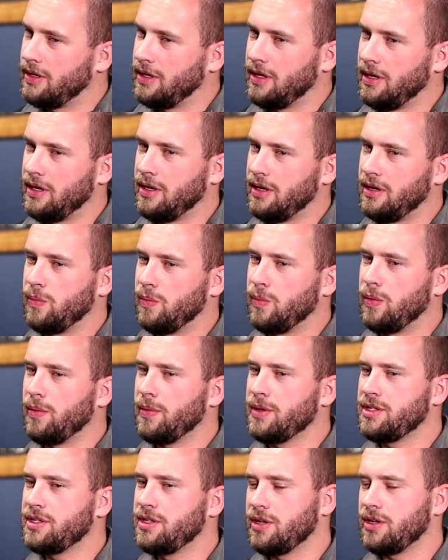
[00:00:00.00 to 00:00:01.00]
And what
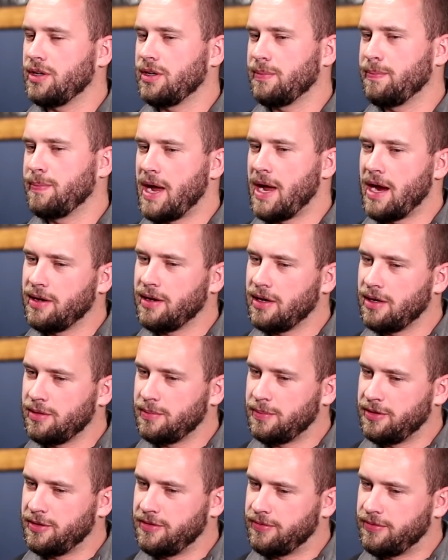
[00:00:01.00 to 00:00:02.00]
was your
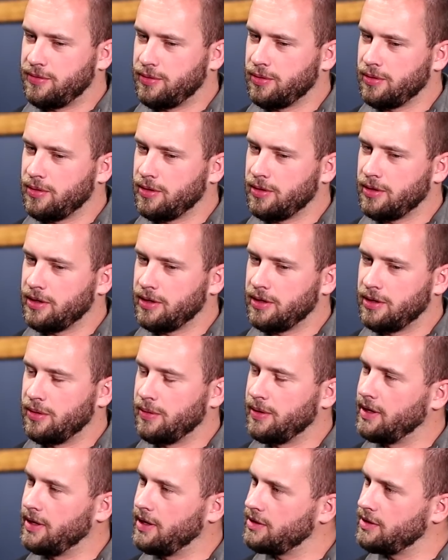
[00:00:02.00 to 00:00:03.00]
background before
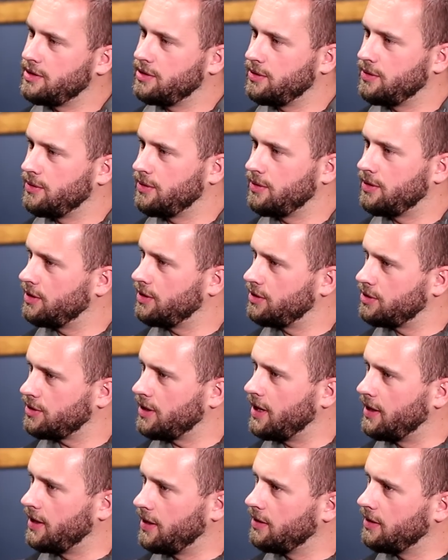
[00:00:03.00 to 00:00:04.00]
going into the
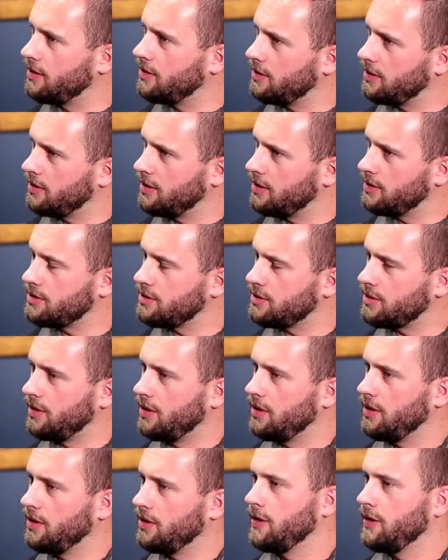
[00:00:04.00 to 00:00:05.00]
training
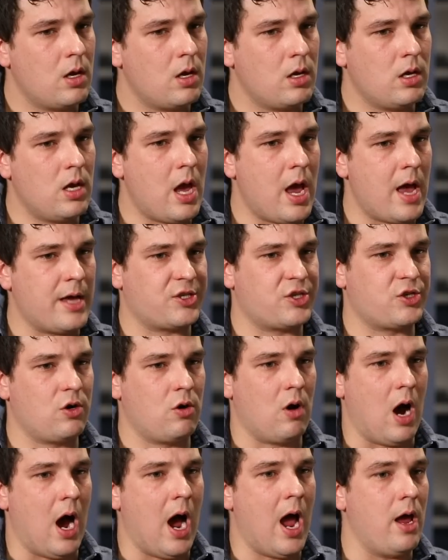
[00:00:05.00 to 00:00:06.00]
industry? Yeah,
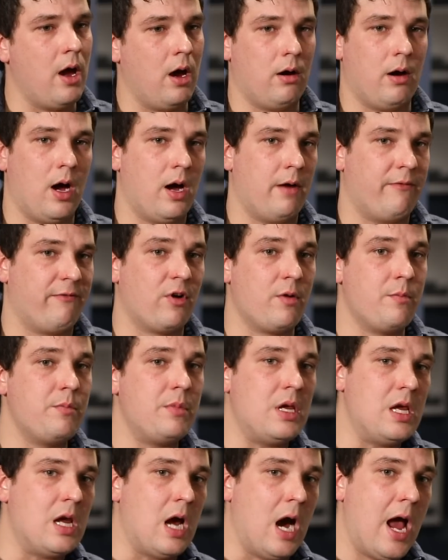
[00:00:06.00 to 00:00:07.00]
so
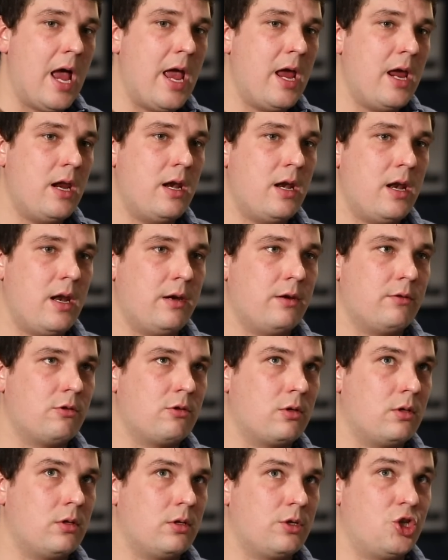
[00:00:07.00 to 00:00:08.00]
I had
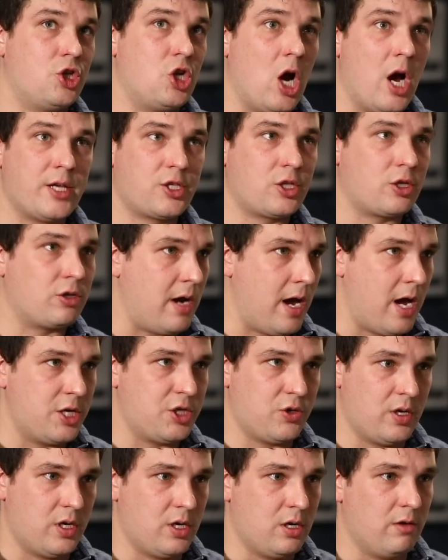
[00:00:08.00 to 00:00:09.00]
just
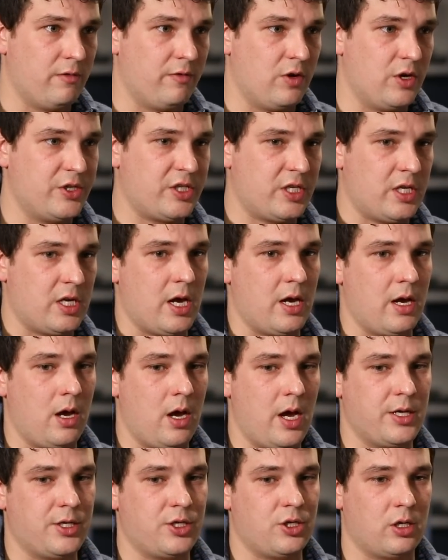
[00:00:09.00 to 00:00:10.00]
graduated university.
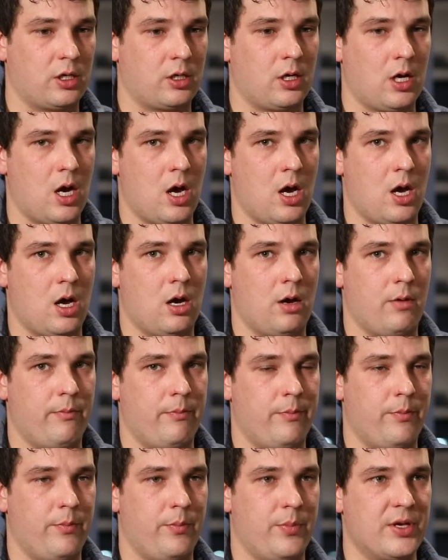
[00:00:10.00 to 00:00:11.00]
I took
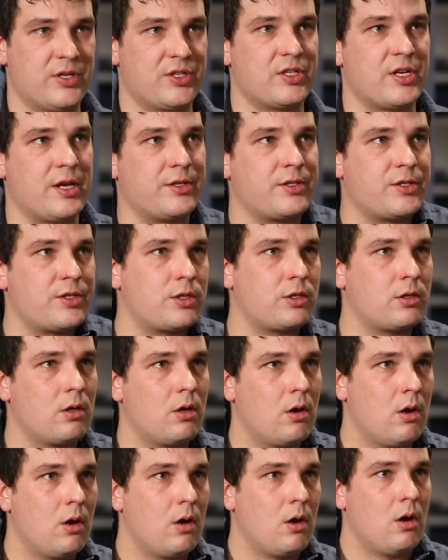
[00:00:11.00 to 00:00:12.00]
business
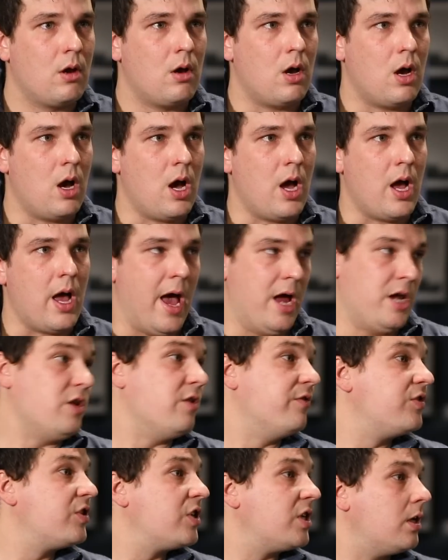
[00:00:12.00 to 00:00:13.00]
at
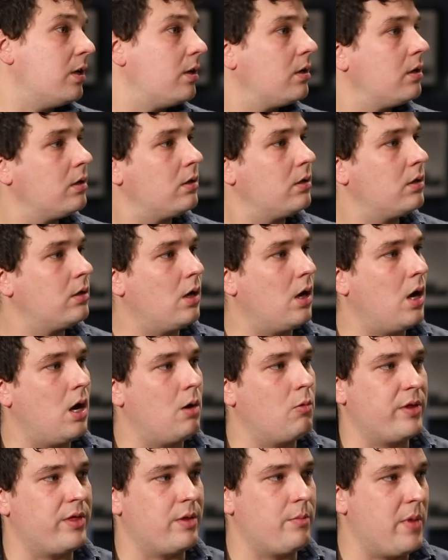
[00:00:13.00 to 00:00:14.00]
UVC
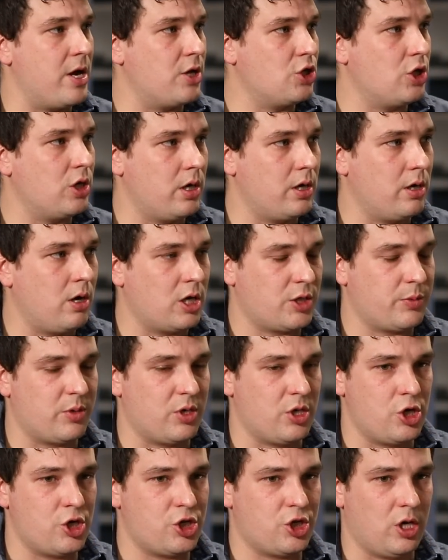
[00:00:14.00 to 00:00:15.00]
with a major in
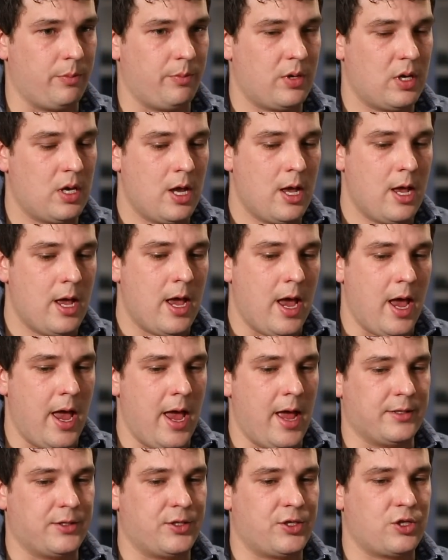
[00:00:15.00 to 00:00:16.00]
entrepreneurship,
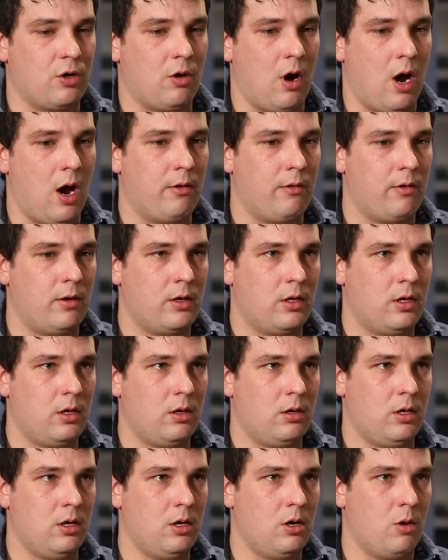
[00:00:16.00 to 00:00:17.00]
and so
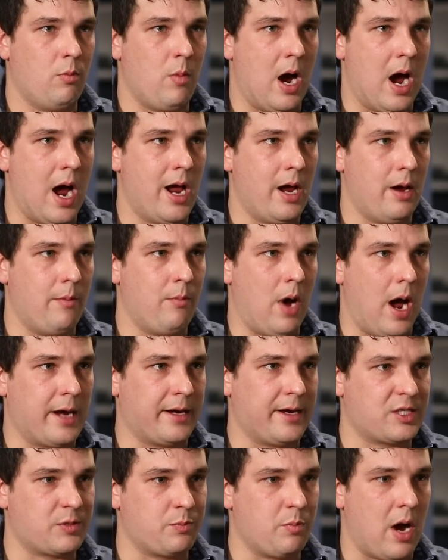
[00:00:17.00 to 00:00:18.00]
I
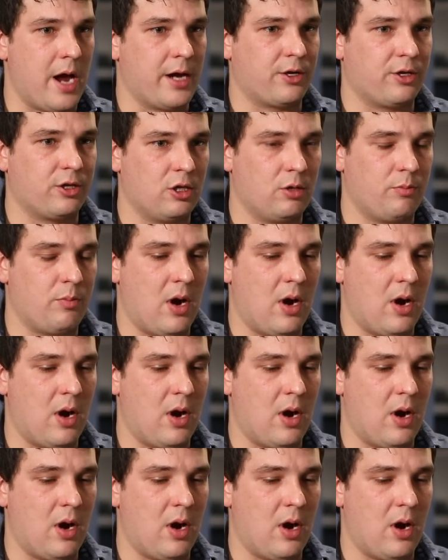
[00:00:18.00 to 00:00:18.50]
guess my career